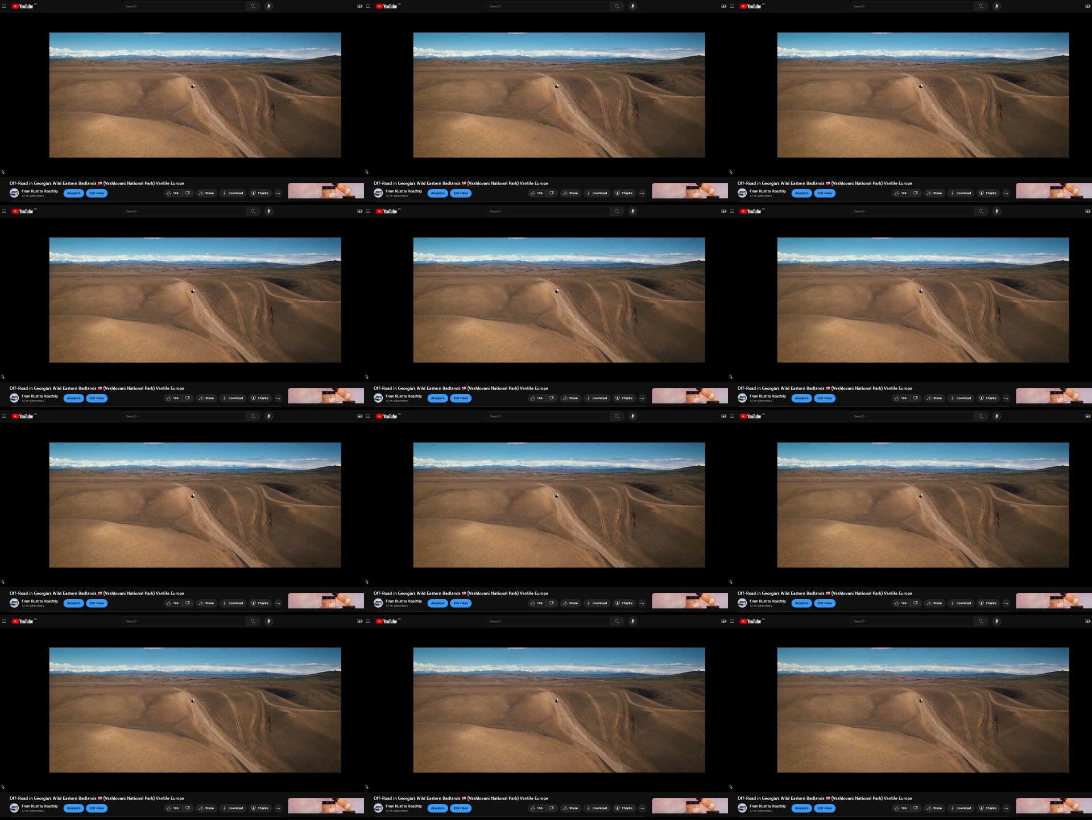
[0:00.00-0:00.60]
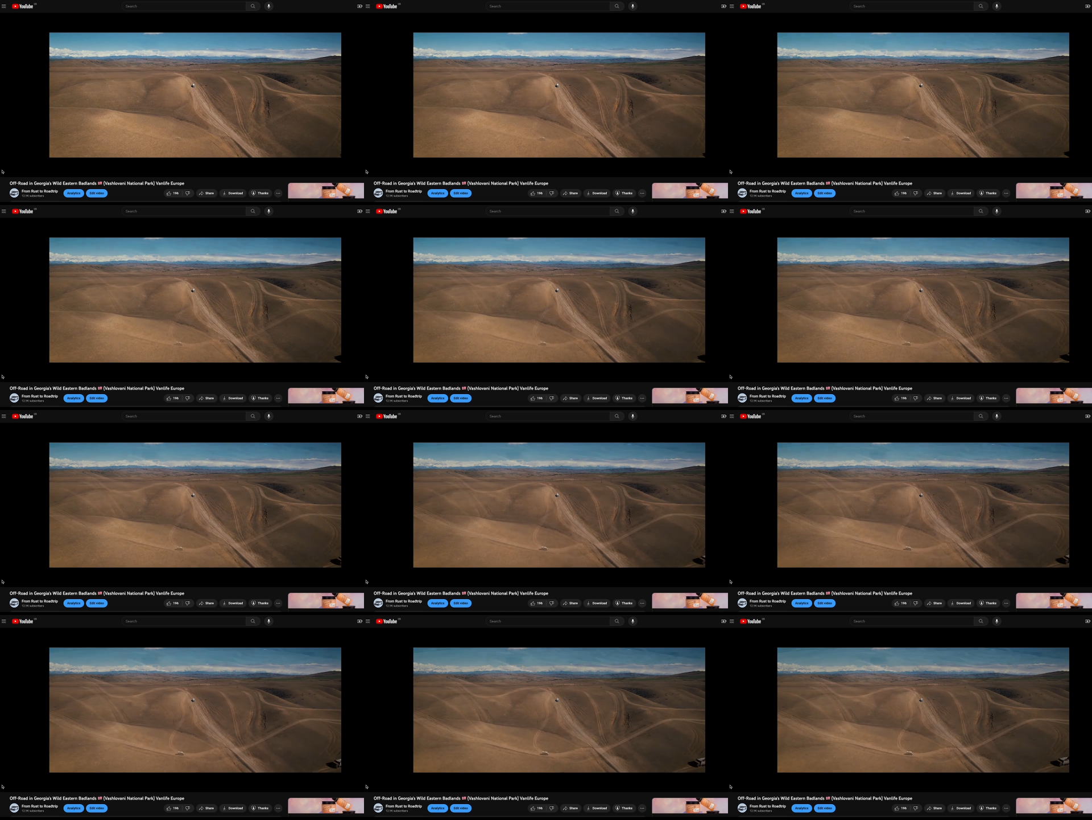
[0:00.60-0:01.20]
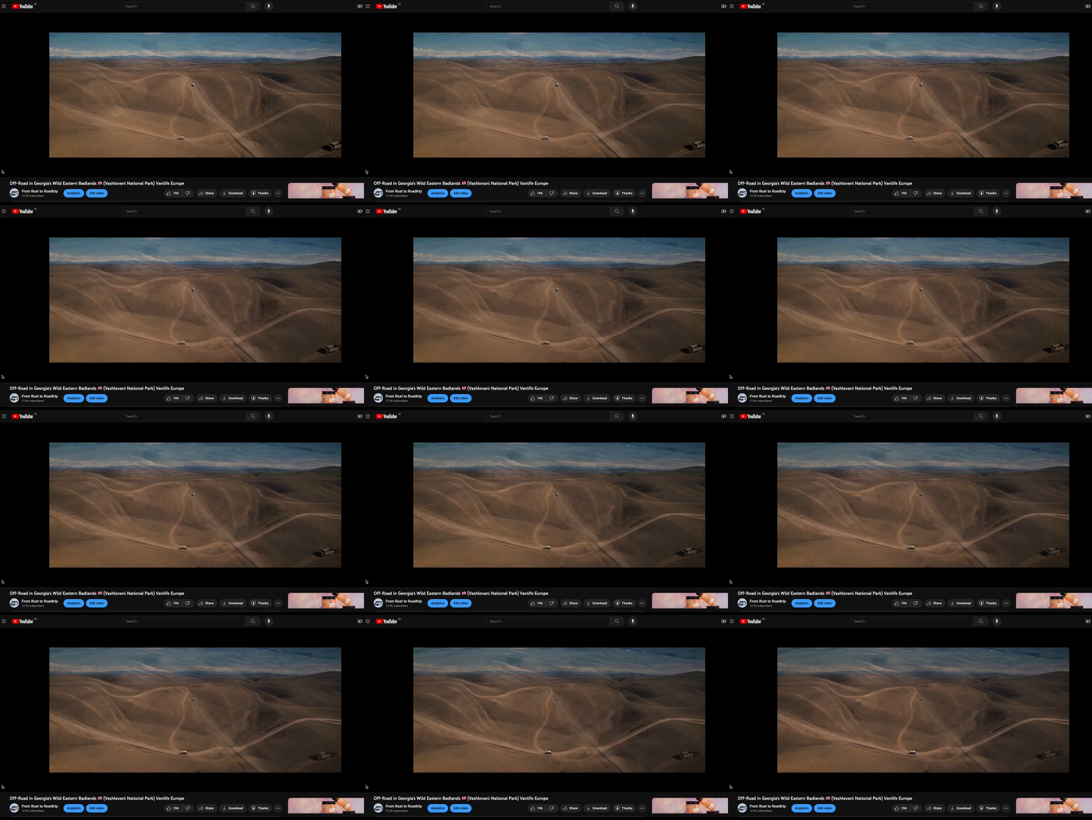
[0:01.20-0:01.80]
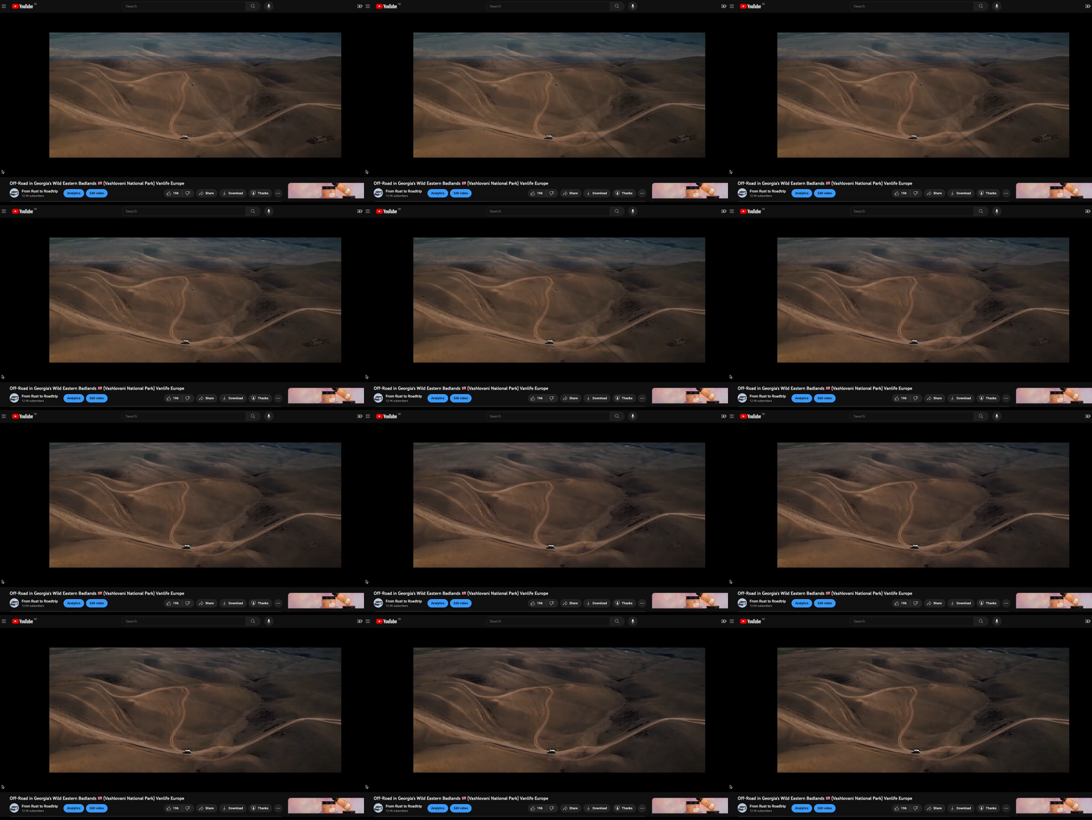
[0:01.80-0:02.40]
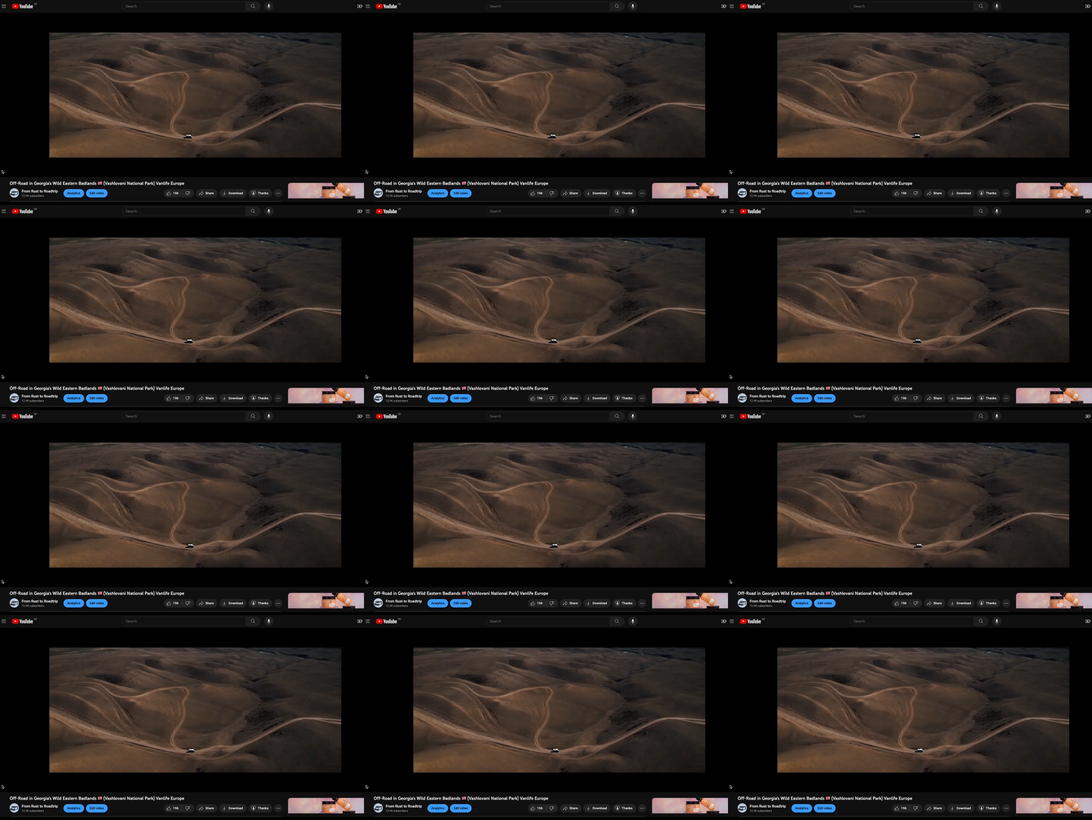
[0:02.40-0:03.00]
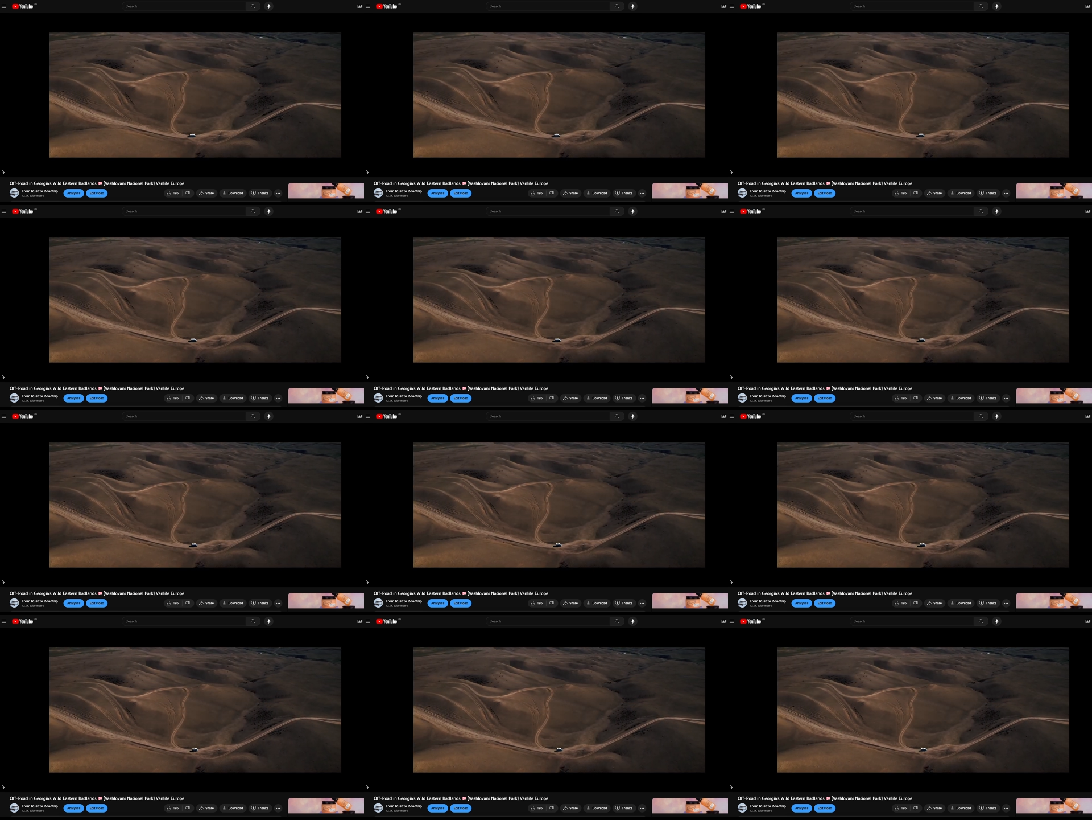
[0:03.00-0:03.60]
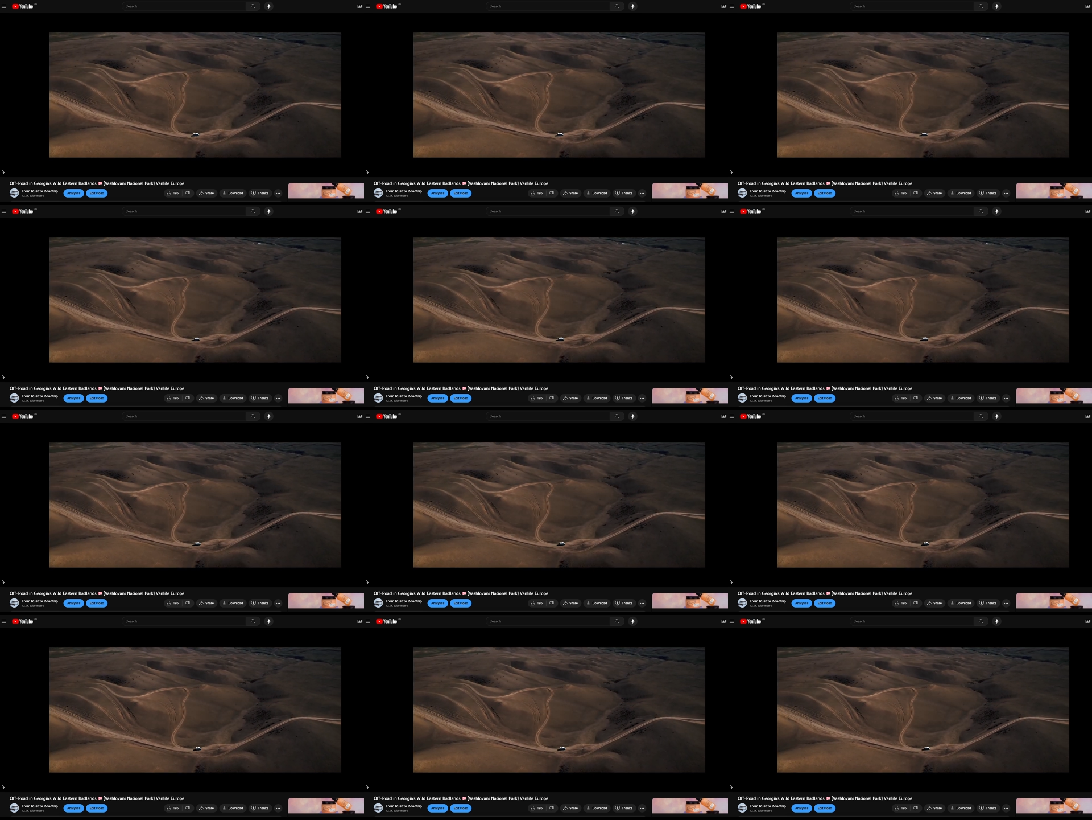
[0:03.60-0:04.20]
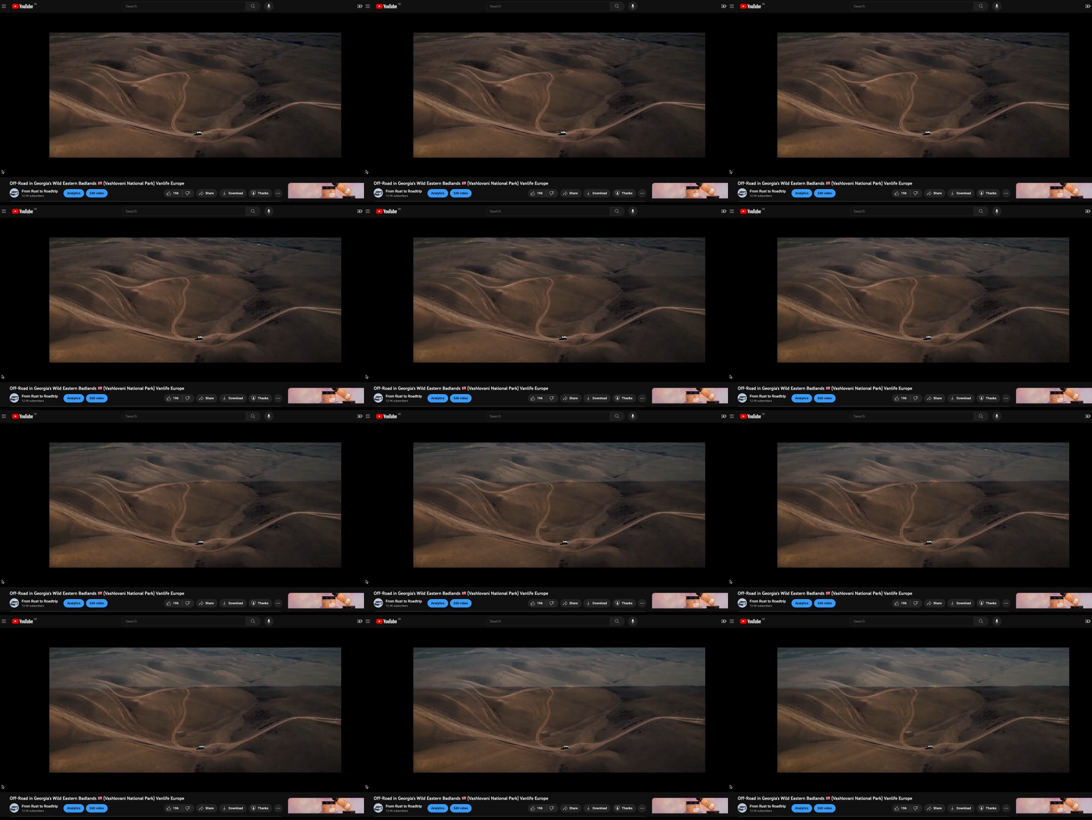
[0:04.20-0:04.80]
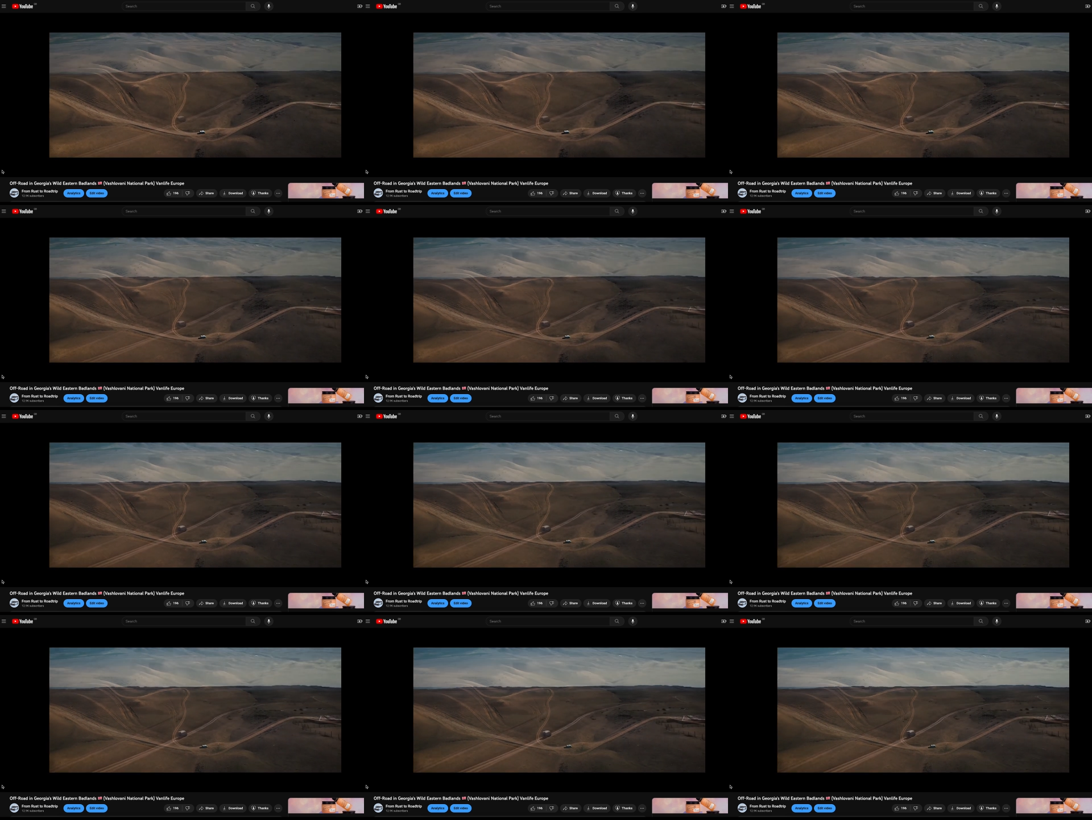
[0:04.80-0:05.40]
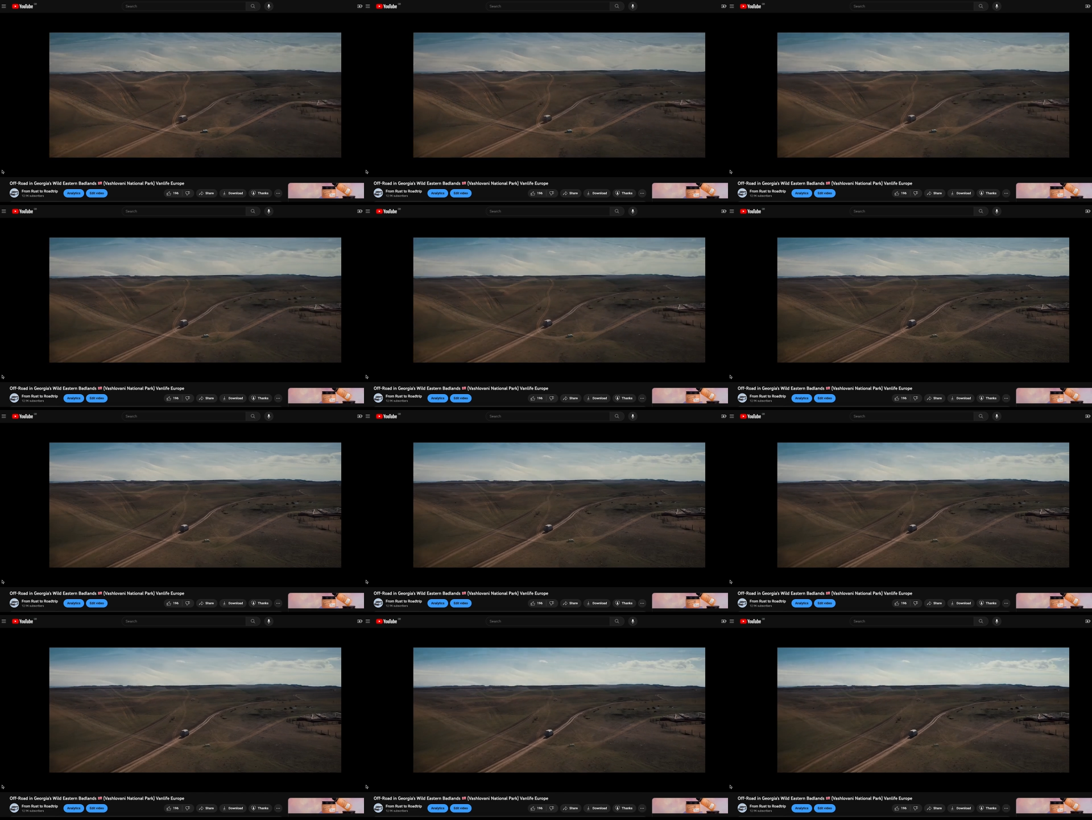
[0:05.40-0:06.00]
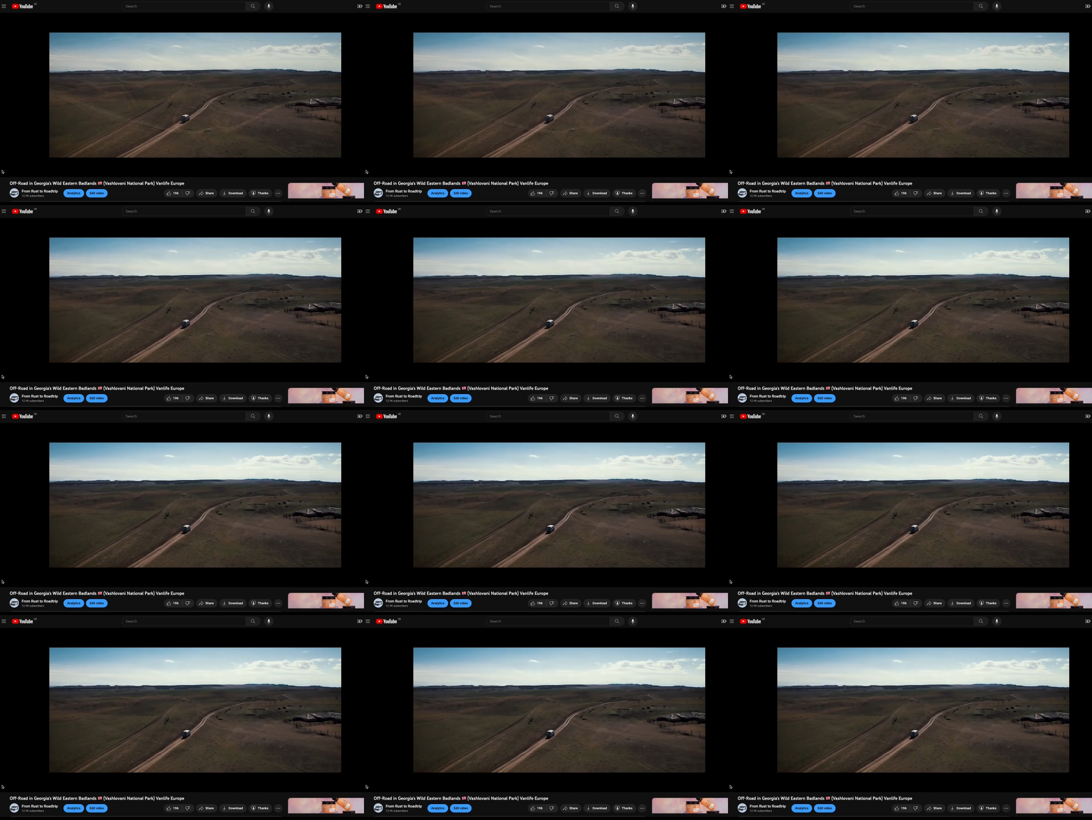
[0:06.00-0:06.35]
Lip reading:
(no speaker visible)